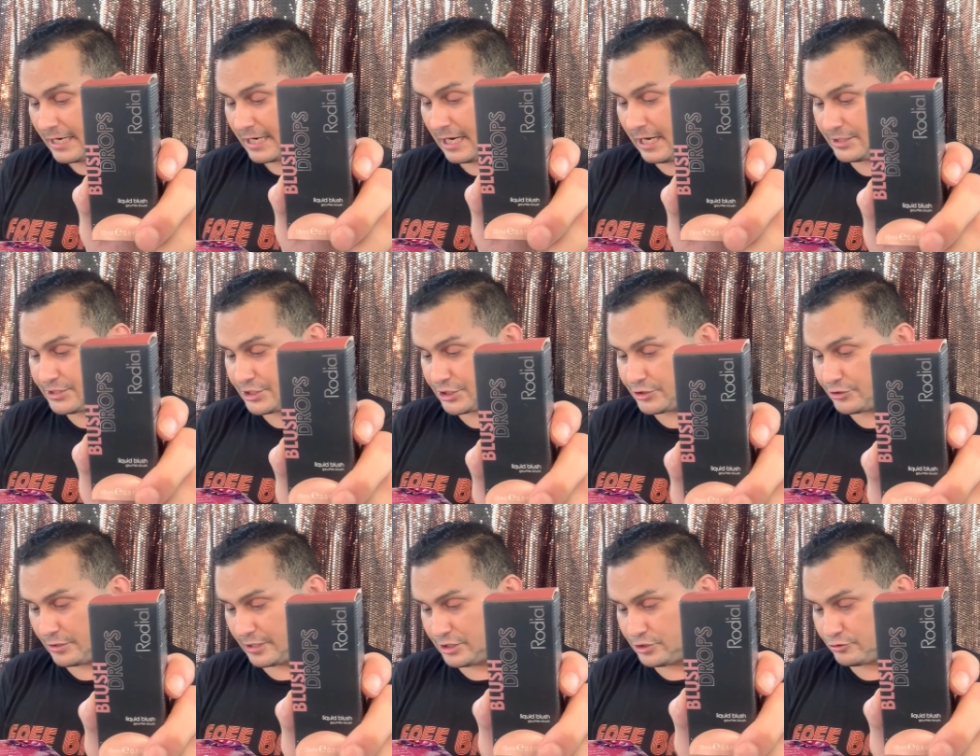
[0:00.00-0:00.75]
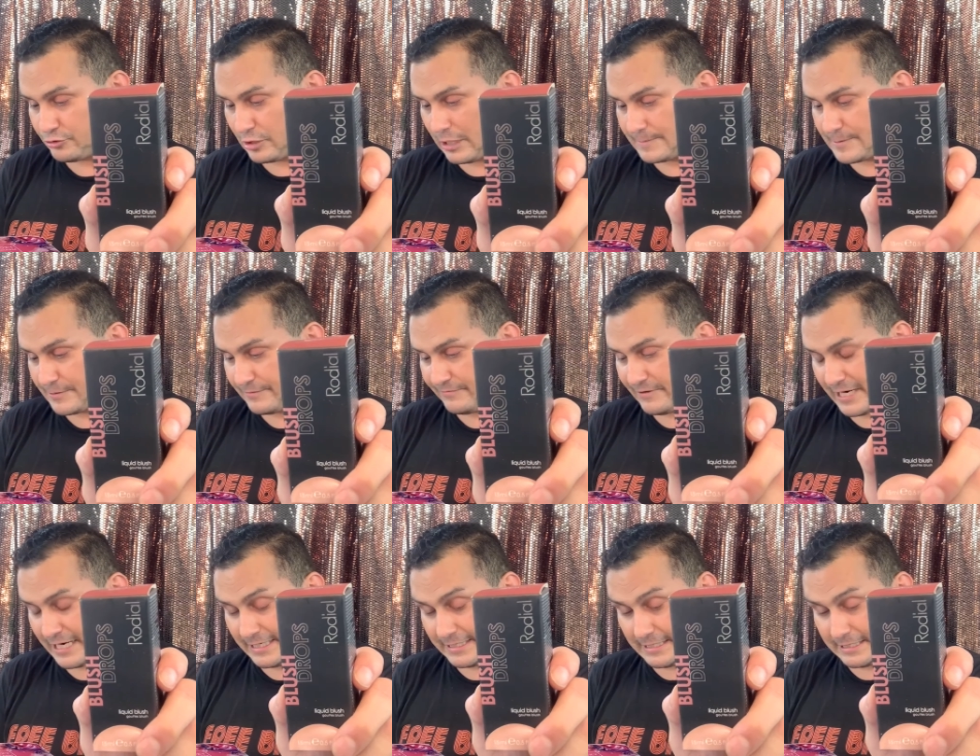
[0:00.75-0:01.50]
Concentrated drops
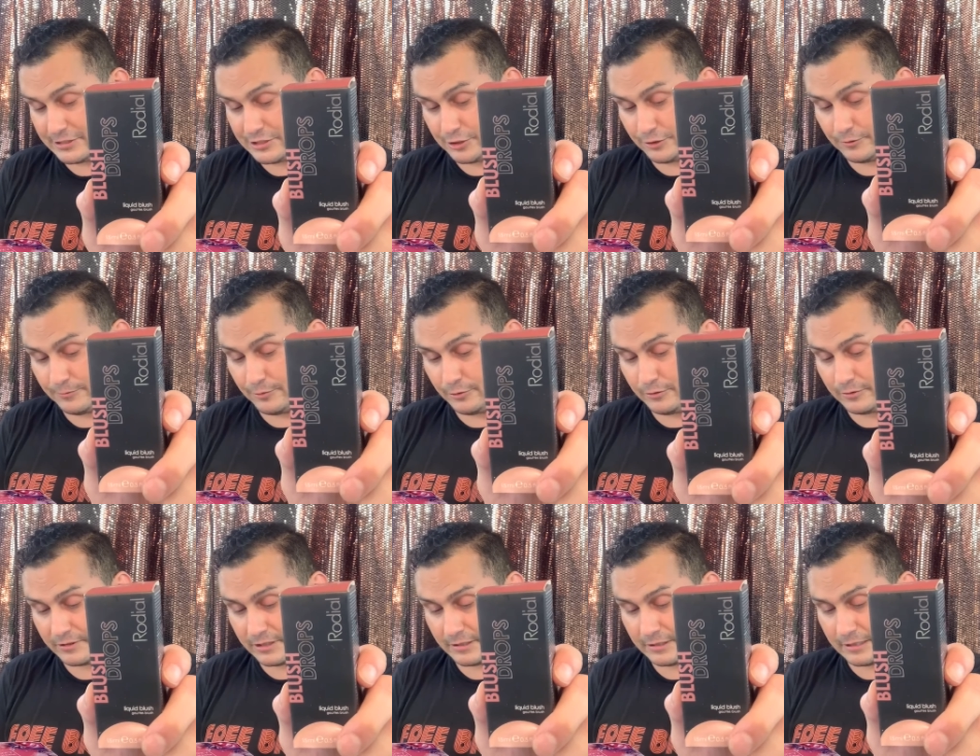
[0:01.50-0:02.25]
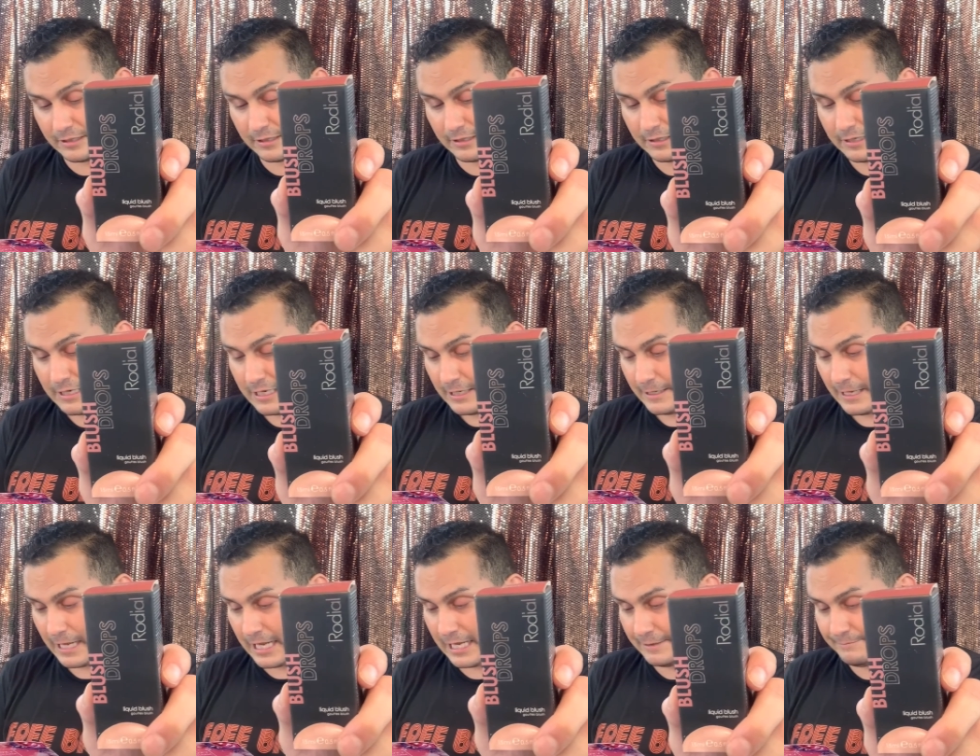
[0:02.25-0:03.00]
provide doable,
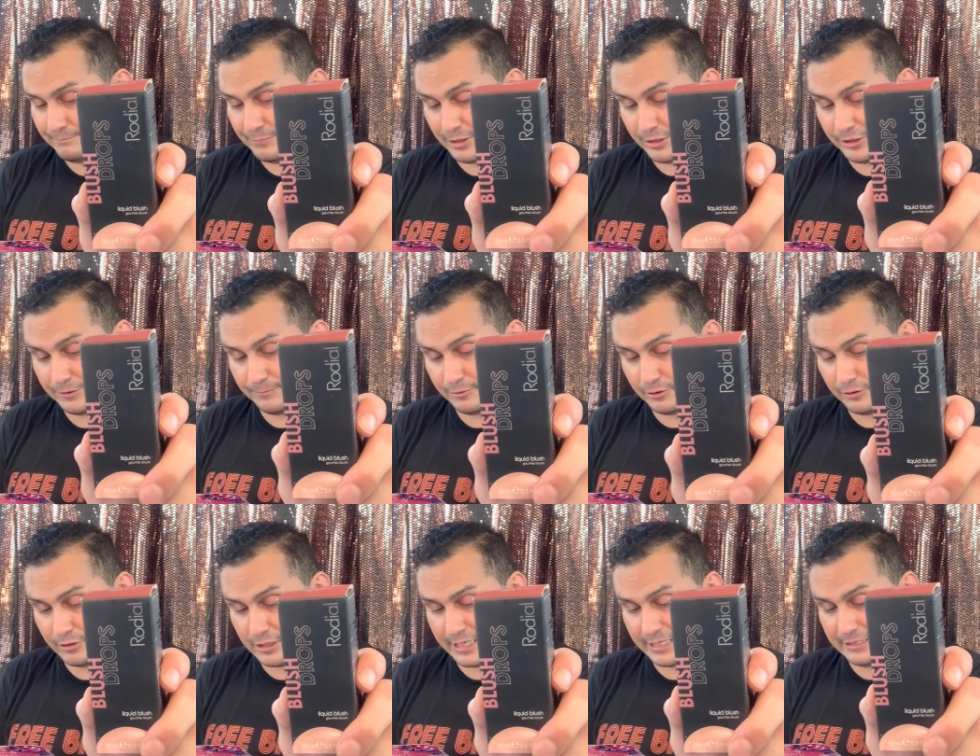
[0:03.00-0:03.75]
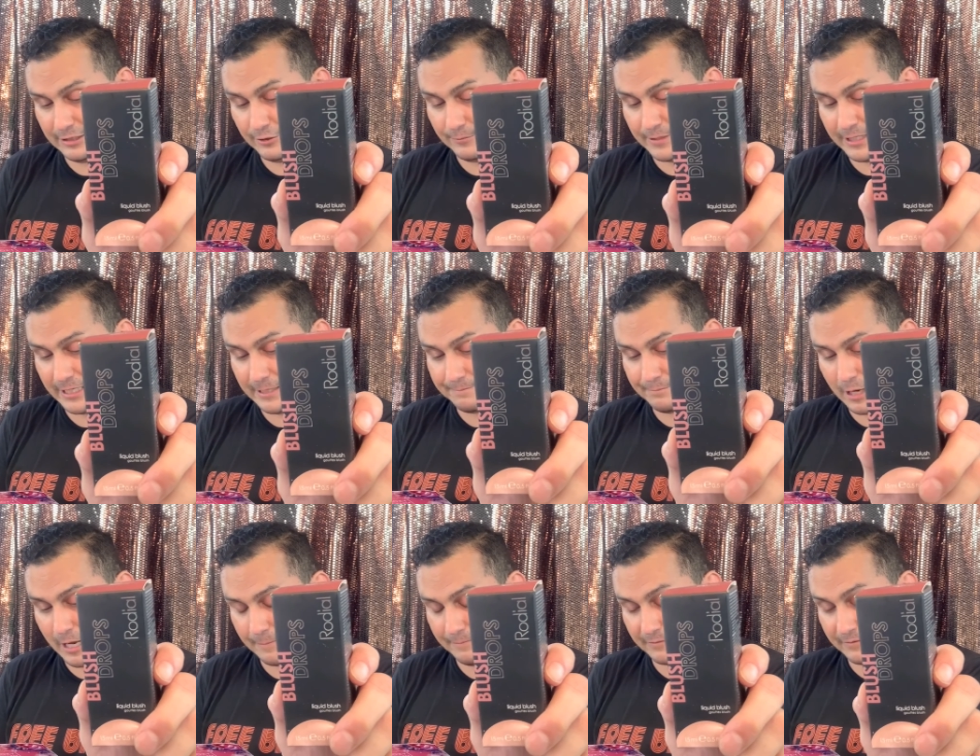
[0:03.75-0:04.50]
buildable, and
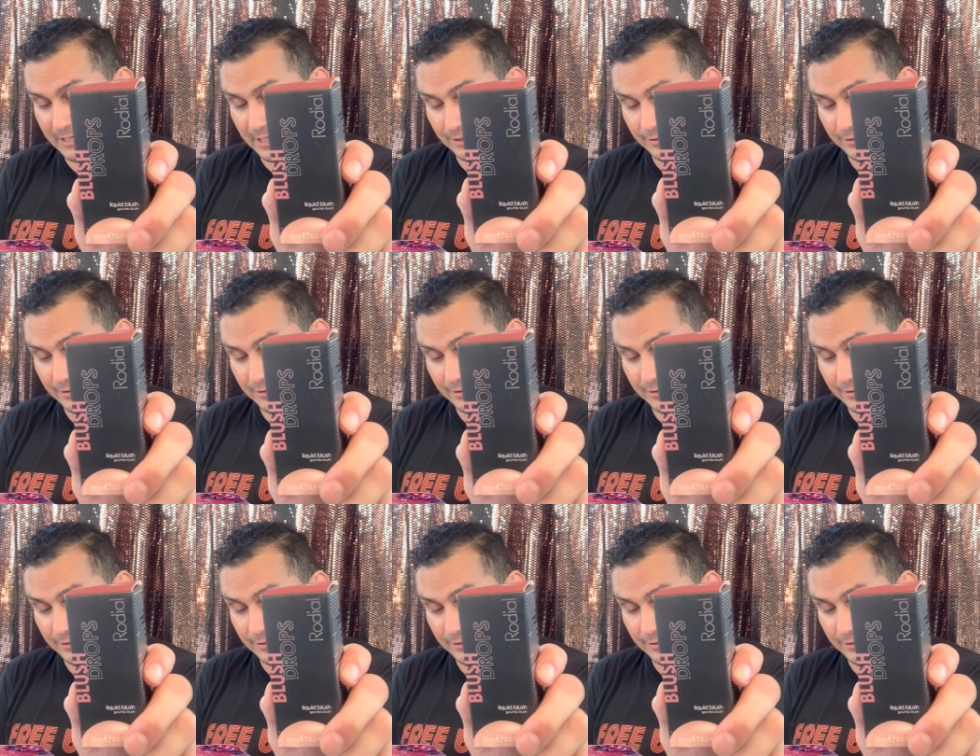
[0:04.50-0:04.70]
illuminated pop of